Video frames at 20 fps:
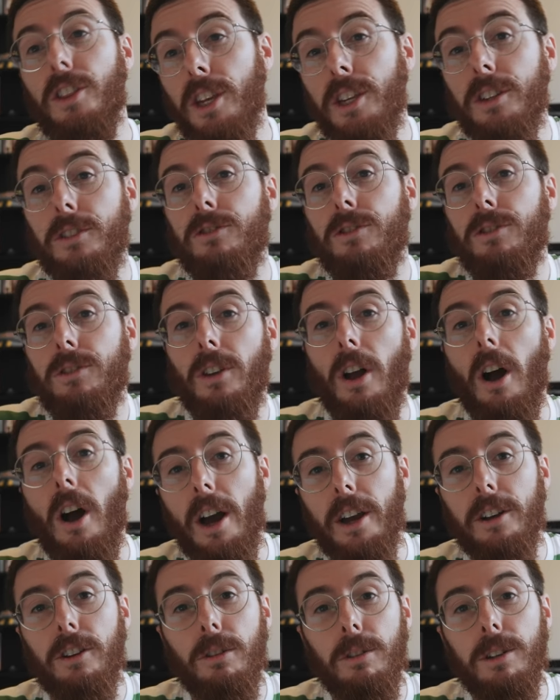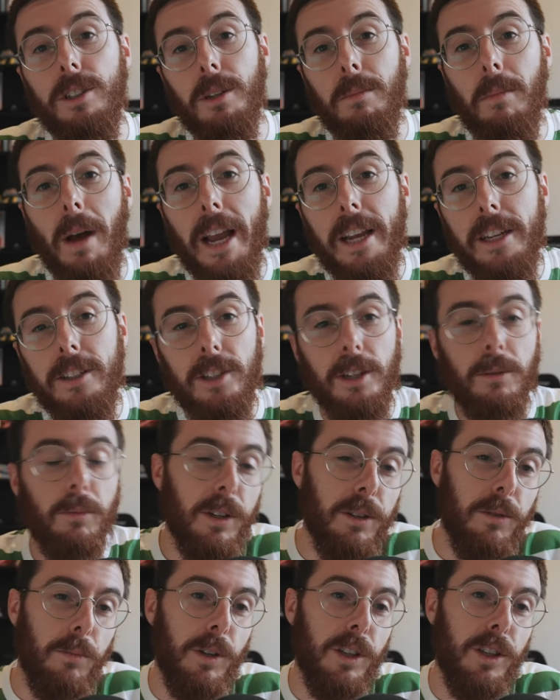think Ogura is amazing.
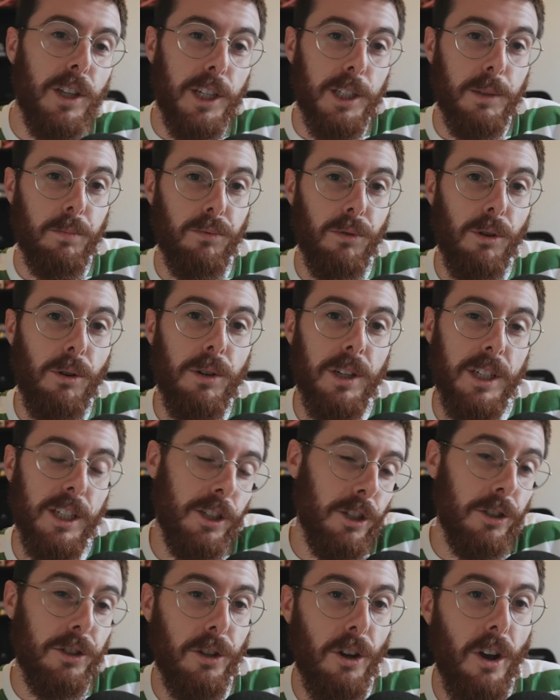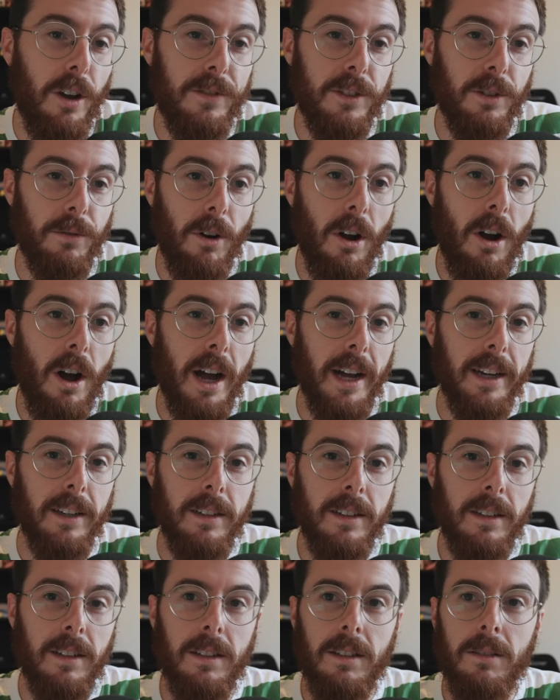We think he's brilliant. He deserves the
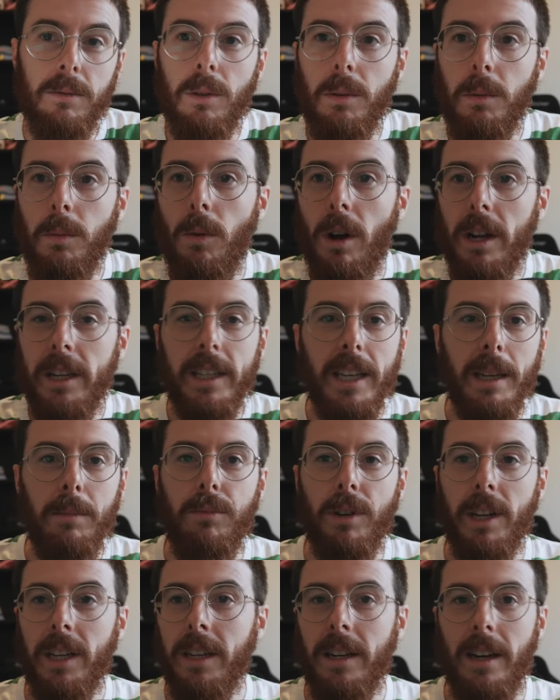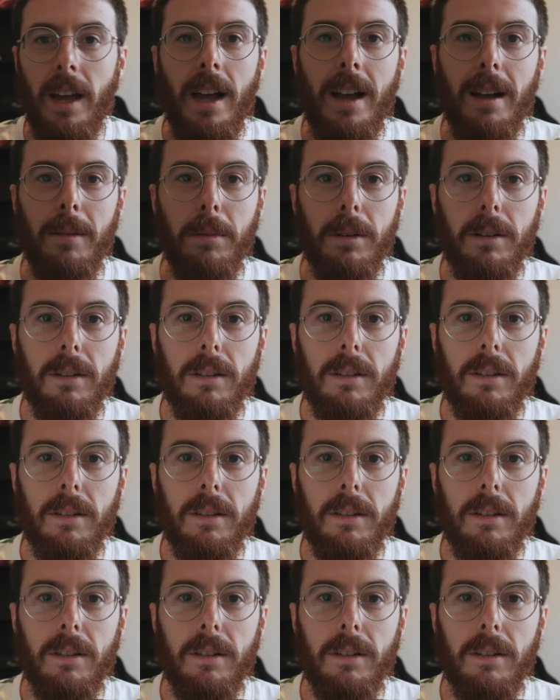ride. Well, then why do you keep bringing it up?